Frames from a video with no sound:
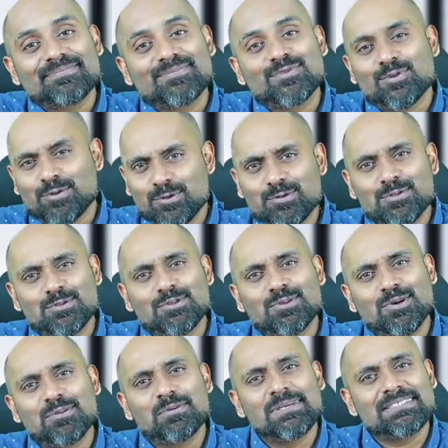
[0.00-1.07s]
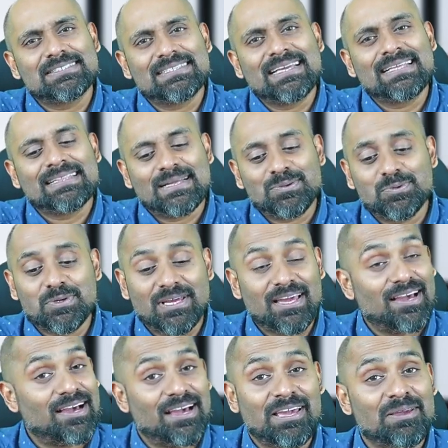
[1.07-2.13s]
So you should always think that, okay,
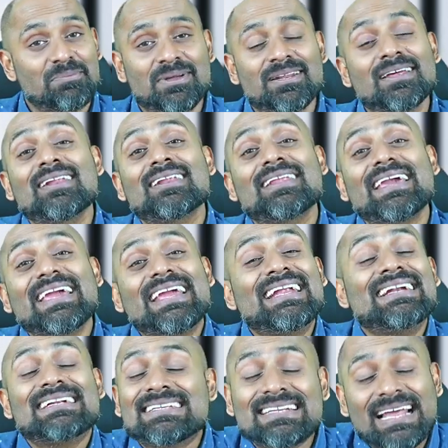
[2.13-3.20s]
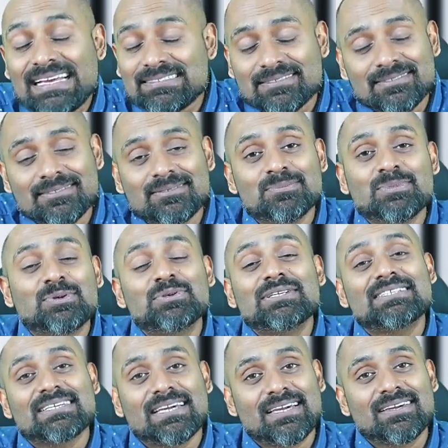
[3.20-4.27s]
I am in an international
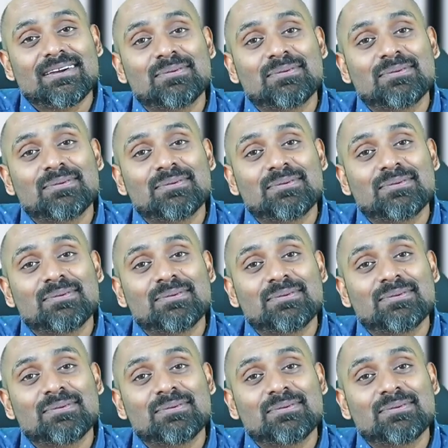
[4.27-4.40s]
community.